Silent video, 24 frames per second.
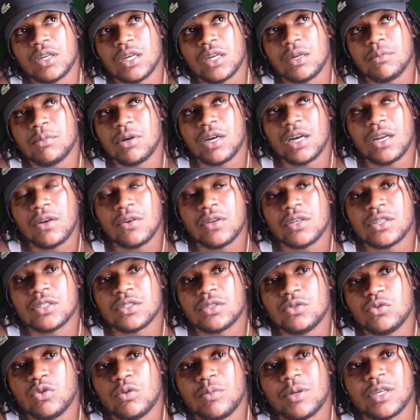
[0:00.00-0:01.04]
and I'm
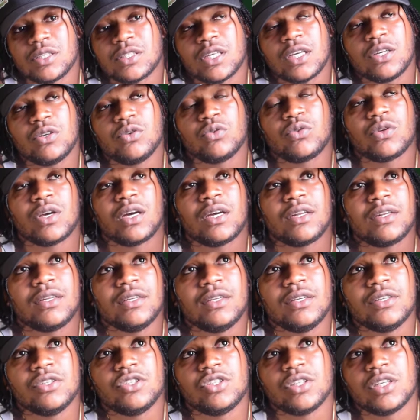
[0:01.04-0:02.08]
always know me as a youth a
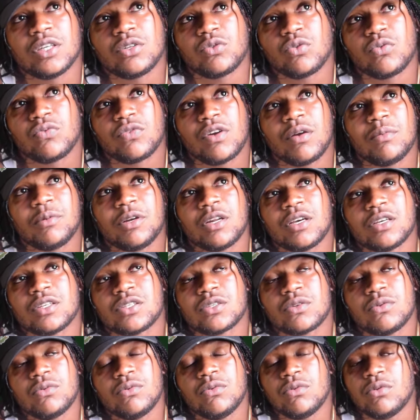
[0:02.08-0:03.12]
DJ too from in
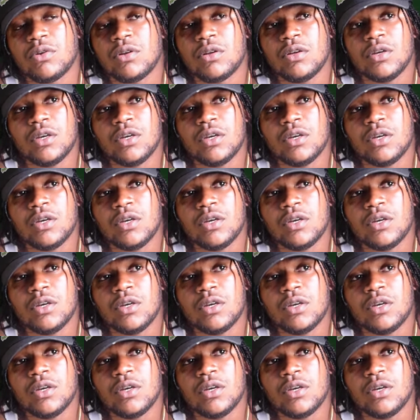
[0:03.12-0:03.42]
school.